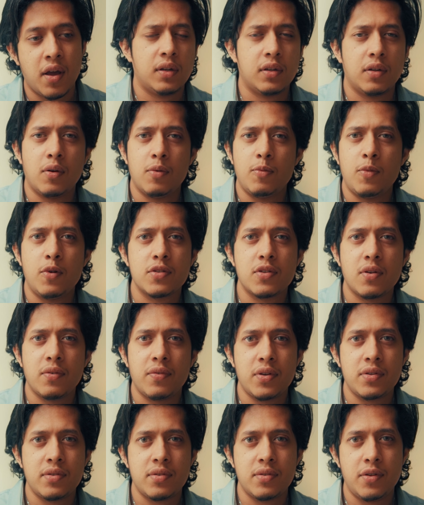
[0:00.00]
Now most of
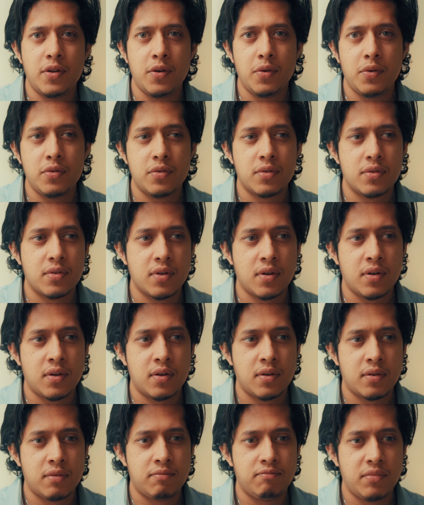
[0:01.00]
us use
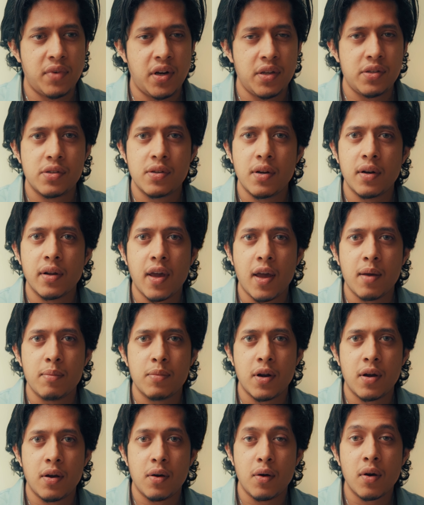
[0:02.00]
a digital
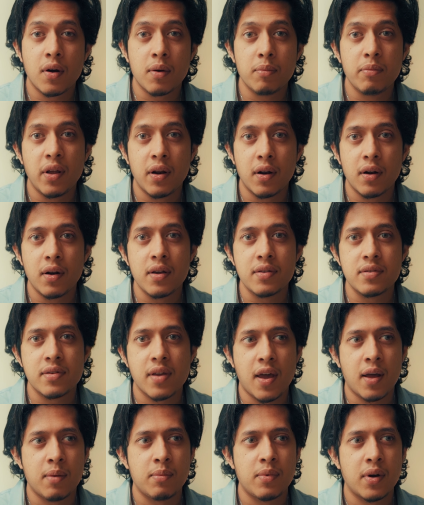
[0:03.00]
camera or a mirrorless
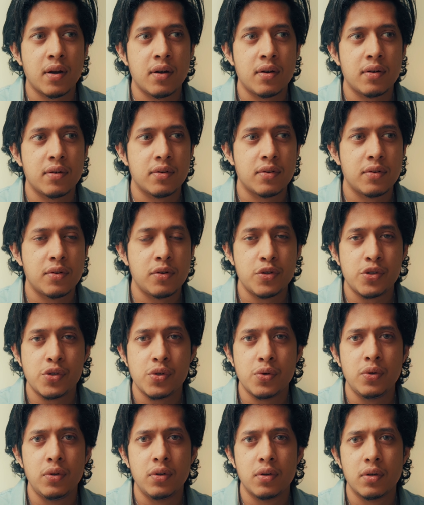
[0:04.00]
camera to
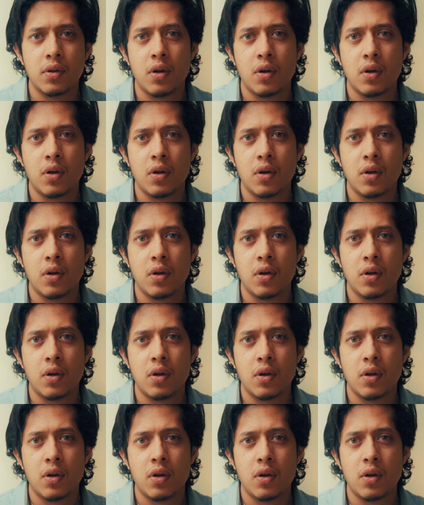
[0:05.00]
shoot,